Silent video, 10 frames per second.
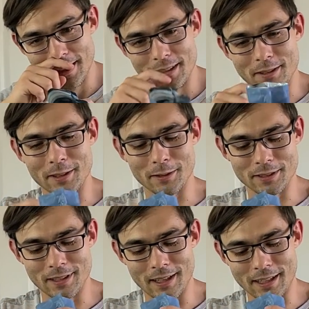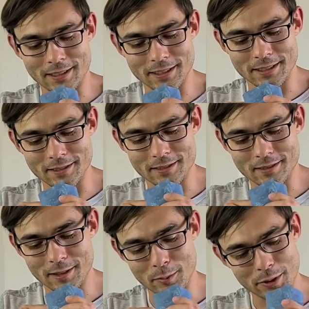so it's not actually
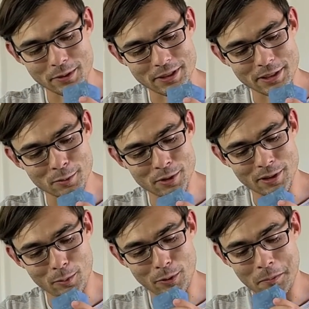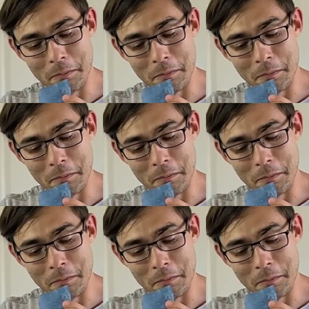going to be resealable anymore.